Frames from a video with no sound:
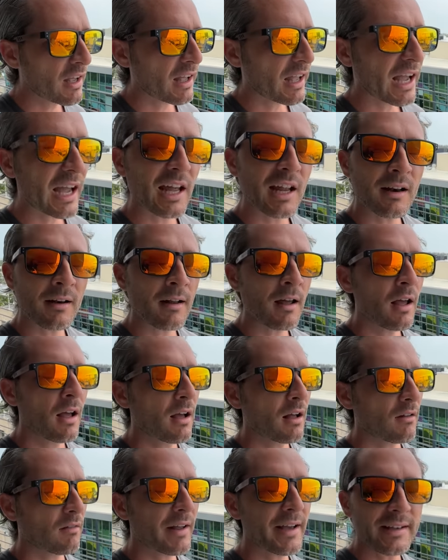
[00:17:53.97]
And
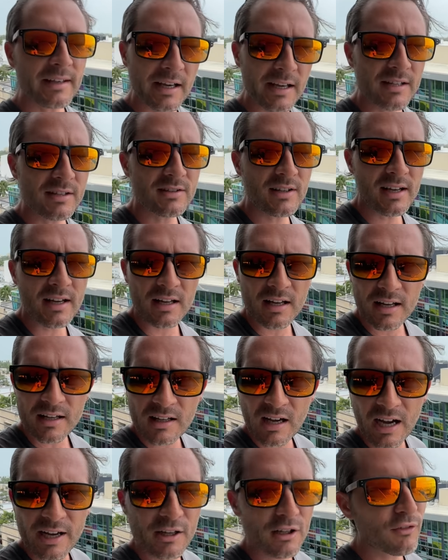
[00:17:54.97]
like I said, it
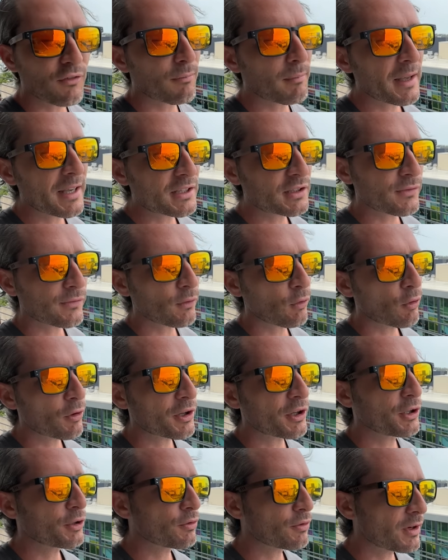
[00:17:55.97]
kind of makes
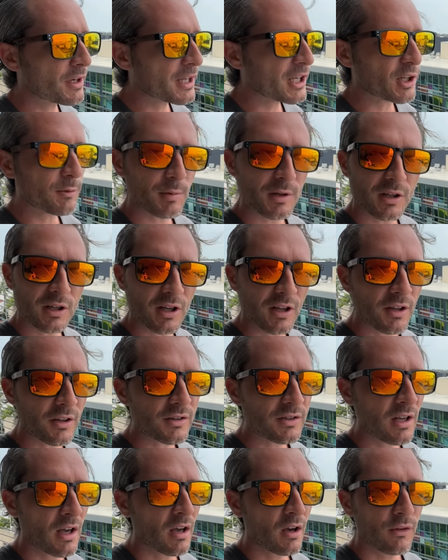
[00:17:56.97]
Florida unique because